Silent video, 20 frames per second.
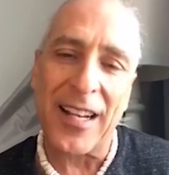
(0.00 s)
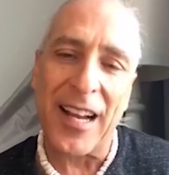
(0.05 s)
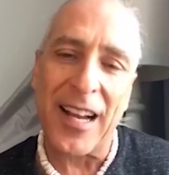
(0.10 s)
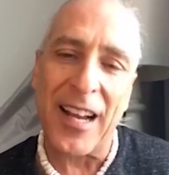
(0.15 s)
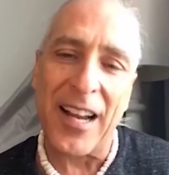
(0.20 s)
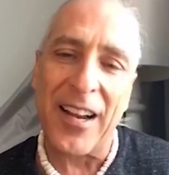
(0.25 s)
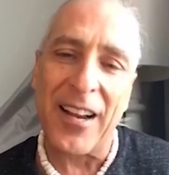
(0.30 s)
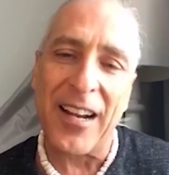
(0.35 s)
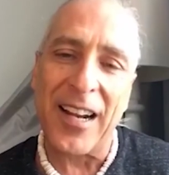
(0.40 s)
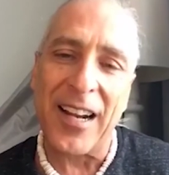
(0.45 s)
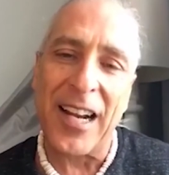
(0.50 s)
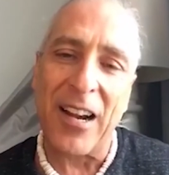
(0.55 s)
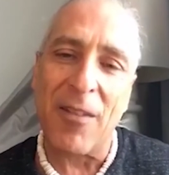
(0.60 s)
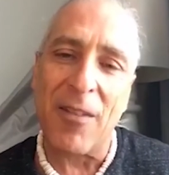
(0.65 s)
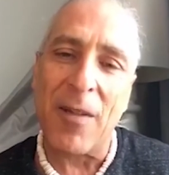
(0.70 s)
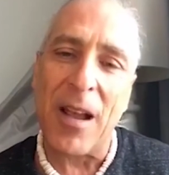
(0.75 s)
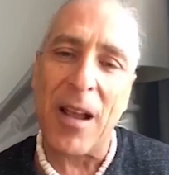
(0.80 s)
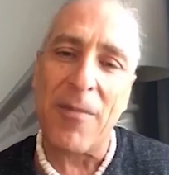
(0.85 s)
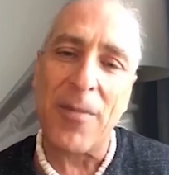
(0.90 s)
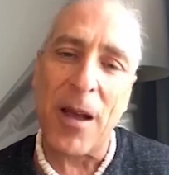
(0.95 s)
Now you're going to hear
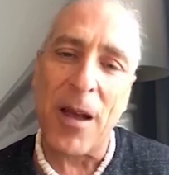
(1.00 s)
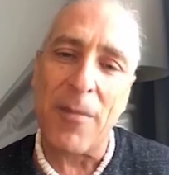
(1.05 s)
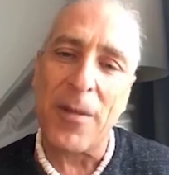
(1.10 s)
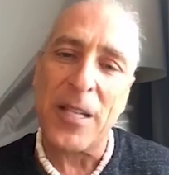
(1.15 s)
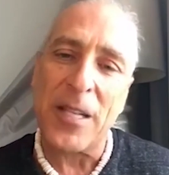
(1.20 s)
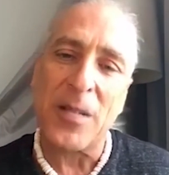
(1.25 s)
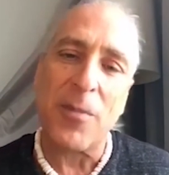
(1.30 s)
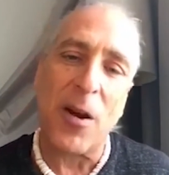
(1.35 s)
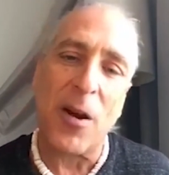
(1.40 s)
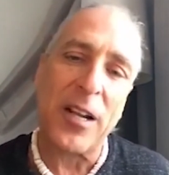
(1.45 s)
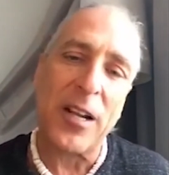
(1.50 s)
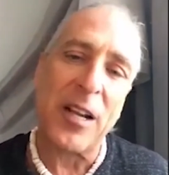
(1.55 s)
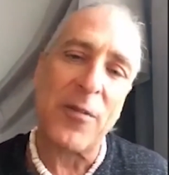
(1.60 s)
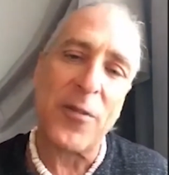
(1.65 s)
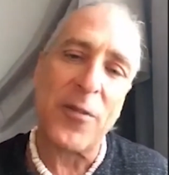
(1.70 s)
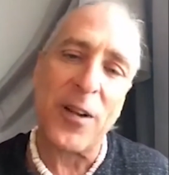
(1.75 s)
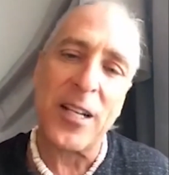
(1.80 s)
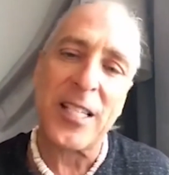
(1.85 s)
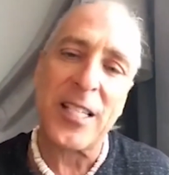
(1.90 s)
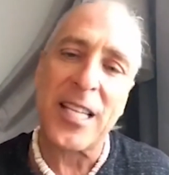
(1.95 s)
my puppies barking for a